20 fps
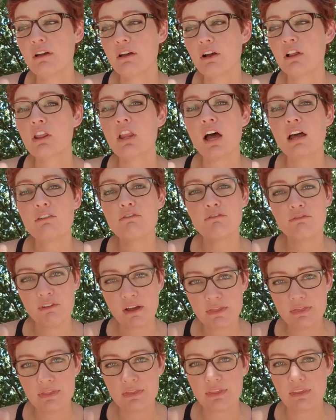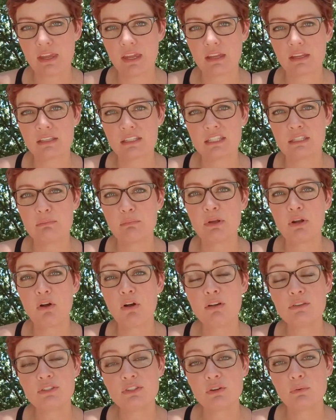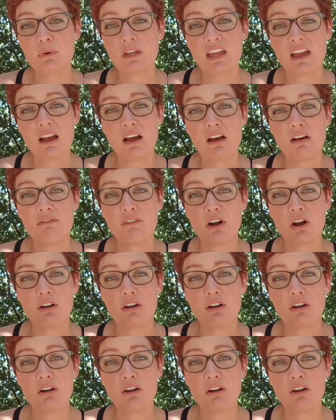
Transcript: a lot of fun things, but also we have